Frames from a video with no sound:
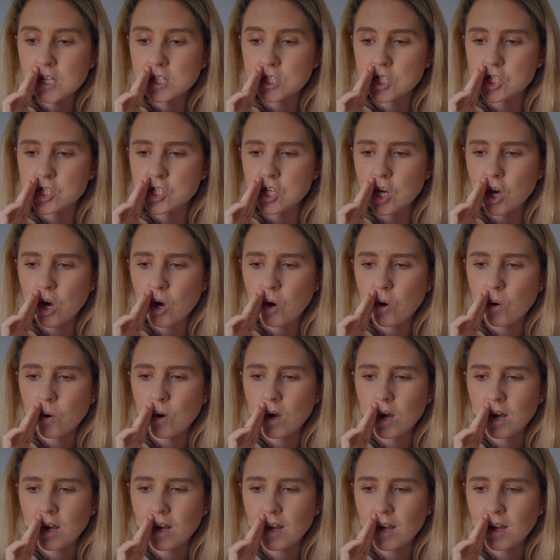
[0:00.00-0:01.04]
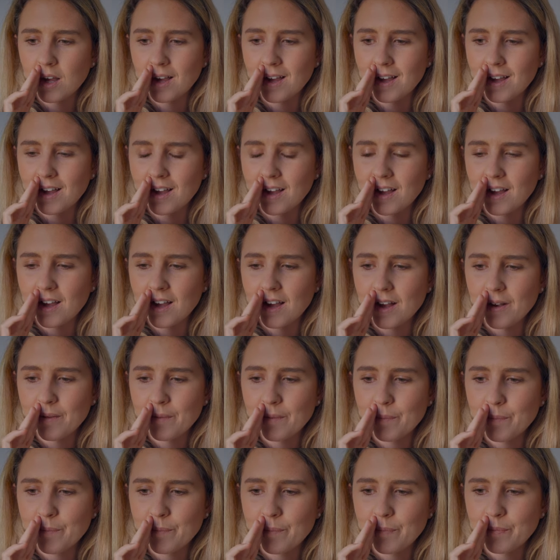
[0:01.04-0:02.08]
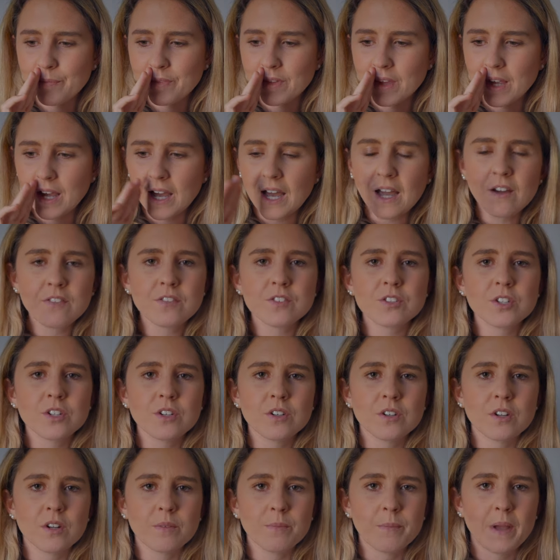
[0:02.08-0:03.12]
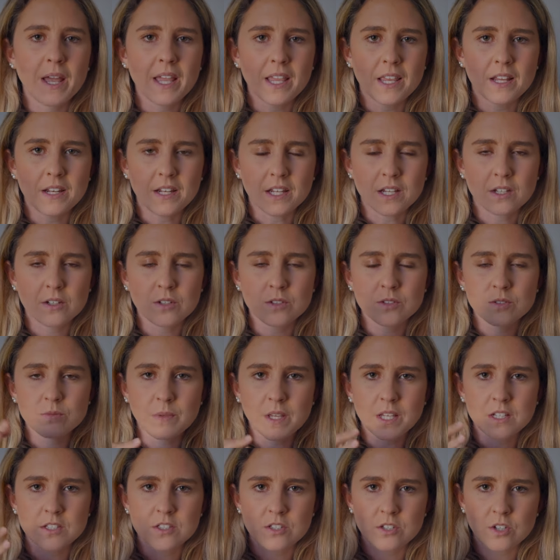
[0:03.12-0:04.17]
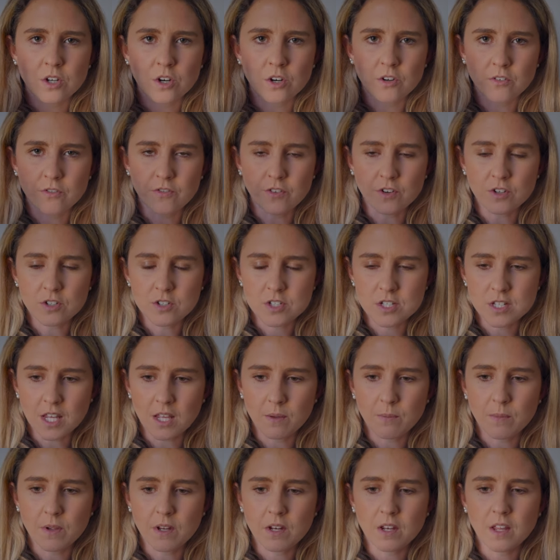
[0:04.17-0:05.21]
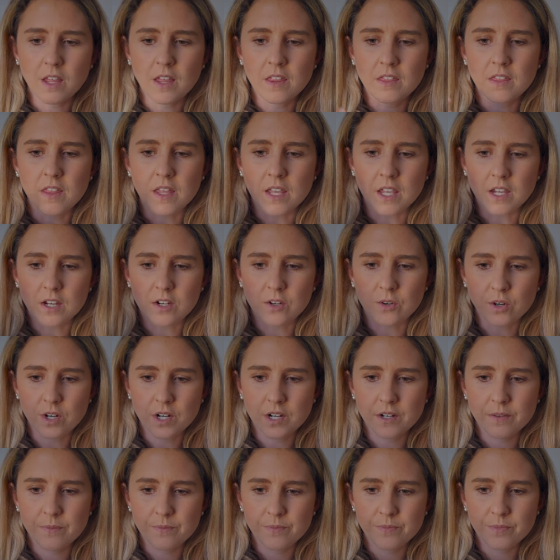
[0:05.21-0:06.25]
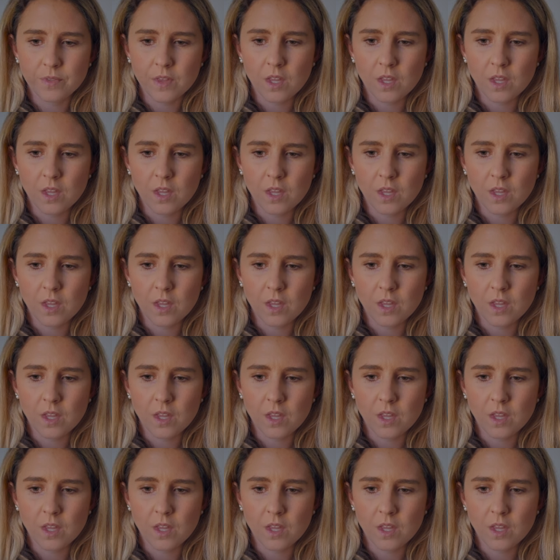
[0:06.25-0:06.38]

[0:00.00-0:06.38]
So after Maggie Nichols makes her first statement and they ignore it,